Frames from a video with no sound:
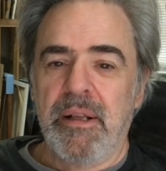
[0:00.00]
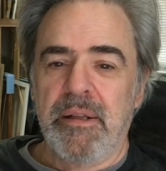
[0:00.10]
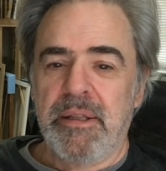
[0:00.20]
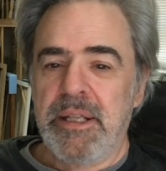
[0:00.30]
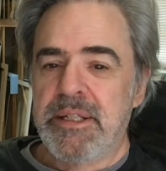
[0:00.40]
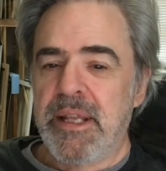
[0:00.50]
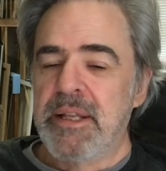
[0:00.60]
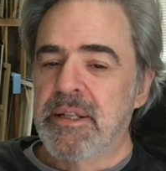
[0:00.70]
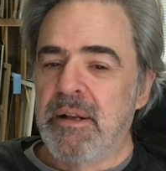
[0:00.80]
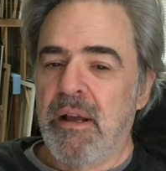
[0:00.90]
These
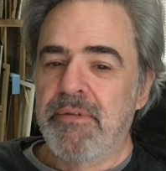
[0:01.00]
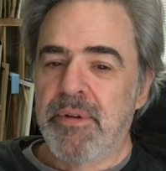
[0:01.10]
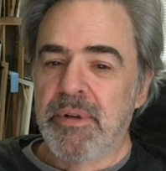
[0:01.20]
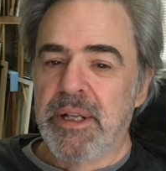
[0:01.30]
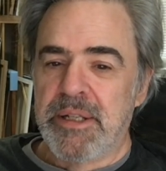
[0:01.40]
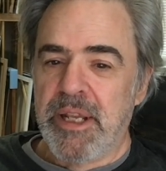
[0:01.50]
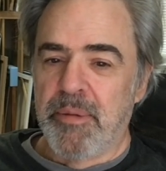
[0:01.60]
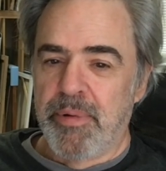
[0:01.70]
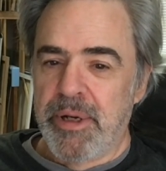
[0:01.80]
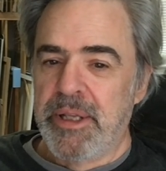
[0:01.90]
days an iPhone can take a
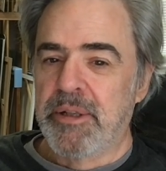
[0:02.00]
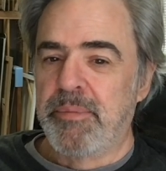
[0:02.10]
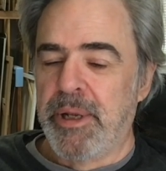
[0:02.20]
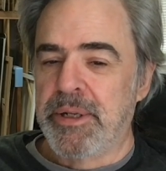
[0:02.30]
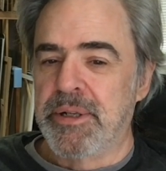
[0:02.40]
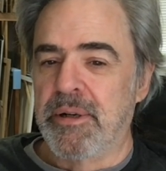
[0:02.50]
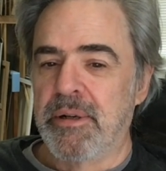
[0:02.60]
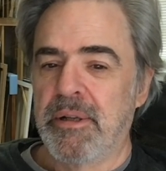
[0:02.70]
pretty good picture